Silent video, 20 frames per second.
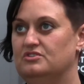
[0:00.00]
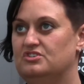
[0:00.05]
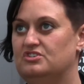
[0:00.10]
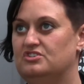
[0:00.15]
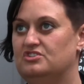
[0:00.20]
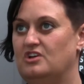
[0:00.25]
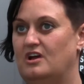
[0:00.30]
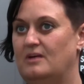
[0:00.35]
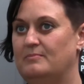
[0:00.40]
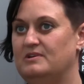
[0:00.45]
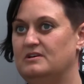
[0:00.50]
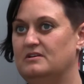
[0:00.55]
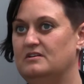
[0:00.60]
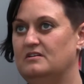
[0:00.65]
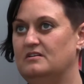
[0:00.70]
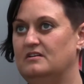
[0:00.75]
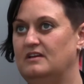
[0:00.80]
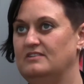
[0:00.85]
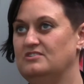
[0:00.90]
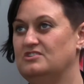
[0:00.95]

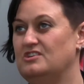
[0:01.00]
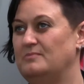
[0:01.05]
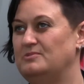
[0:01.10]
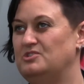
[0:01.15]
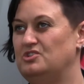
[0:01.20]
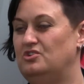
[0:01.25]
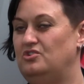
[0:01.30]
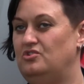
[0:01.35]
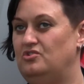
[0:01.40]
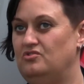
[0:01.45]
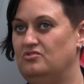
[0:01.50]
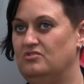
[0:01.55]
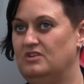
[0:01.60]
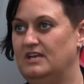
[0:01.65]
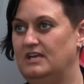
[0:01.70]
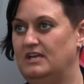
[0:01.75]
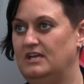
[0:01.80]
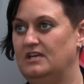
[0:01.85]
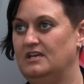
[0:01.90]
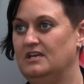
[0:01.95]
cyber and
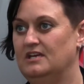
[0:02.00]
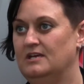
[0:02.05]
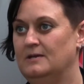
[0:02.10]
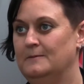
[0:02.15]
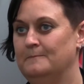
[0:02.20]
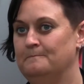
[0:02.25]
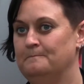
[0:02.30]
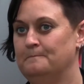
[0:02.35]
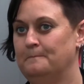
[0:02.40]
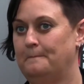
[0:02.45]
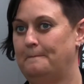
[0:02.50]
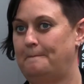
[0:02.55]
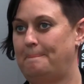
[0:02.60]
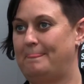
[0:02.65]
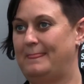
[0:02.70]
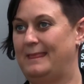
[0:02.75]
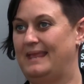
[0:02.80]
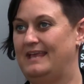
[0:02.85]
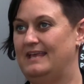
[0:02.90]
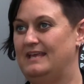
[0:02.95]
cybersecurity
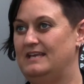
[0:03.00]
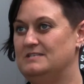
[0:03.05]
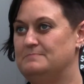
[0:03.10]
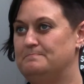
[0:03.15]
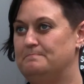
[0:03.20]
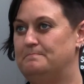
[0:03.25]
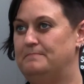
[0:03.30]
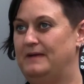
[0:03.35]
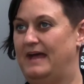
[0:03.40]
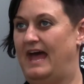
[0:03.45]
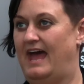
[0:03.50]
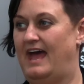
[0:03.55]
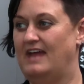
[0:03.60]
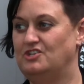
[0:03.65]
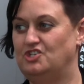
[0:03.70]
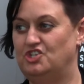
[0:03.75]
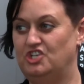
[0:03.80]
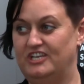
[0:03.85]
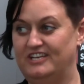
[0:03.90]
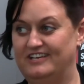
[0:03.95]
is
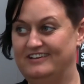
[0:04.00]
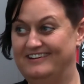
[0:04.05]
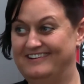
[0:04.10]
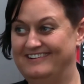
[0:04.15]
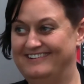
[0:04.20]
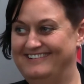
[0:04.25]
patchy